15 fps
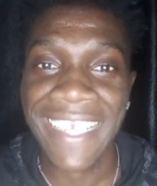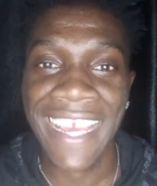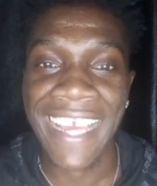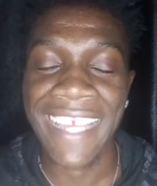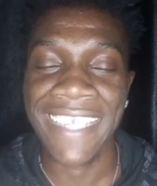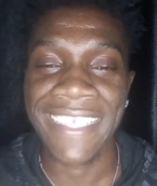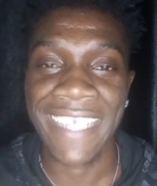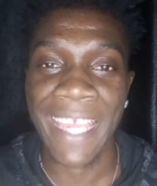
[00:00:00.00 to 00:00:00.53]

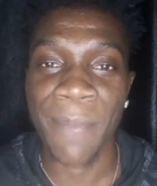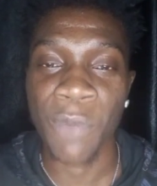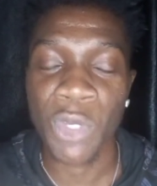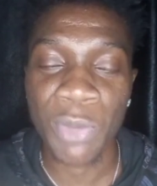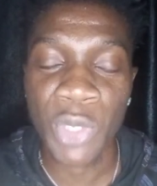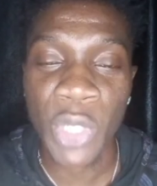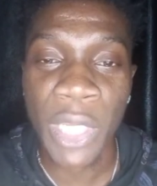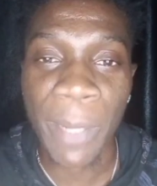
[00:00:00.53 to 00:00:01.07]
And yeah, I'm going
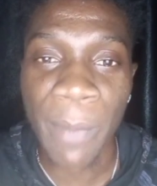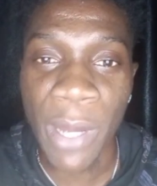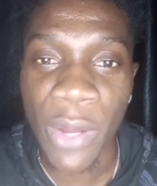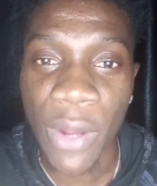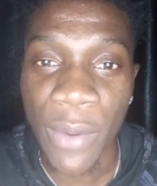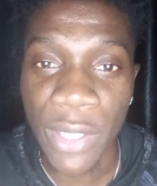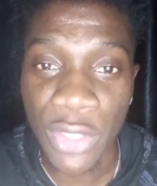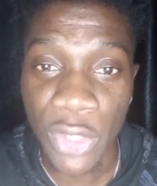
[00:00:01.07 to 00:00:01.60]
to be talking about
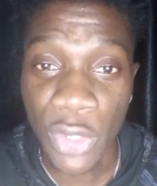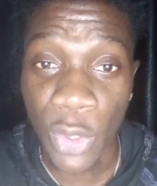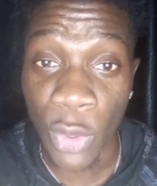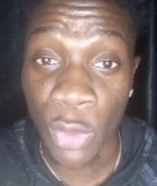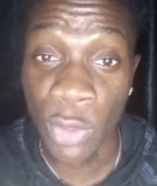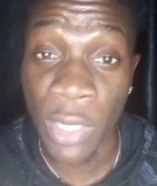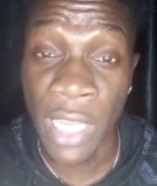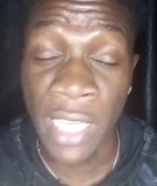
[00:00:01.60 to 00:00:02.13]
our just
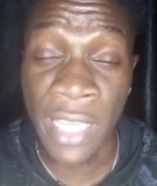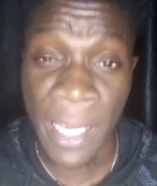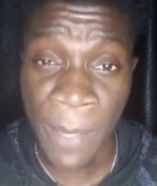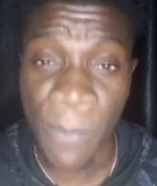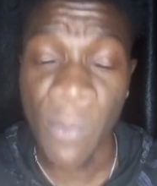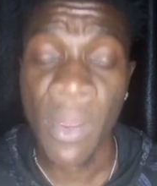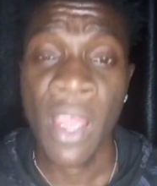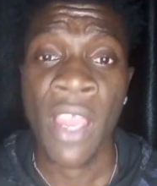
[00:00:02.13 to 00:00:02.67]
concluded
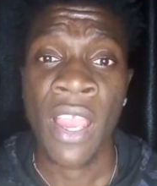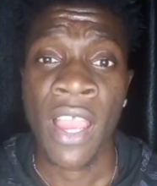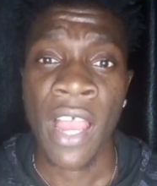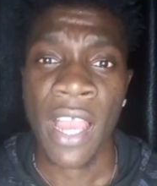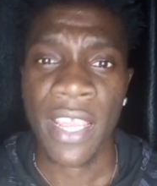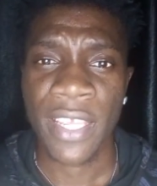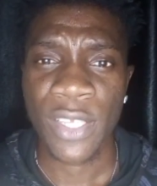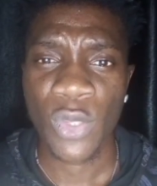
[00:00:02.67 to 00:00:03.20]
game
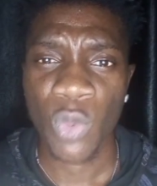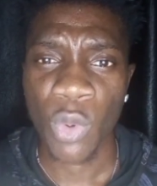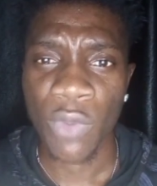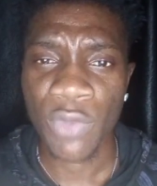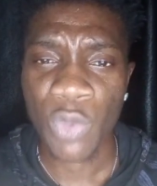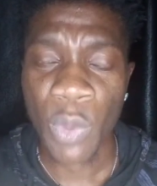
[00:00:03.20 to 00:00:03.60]
against Wolves.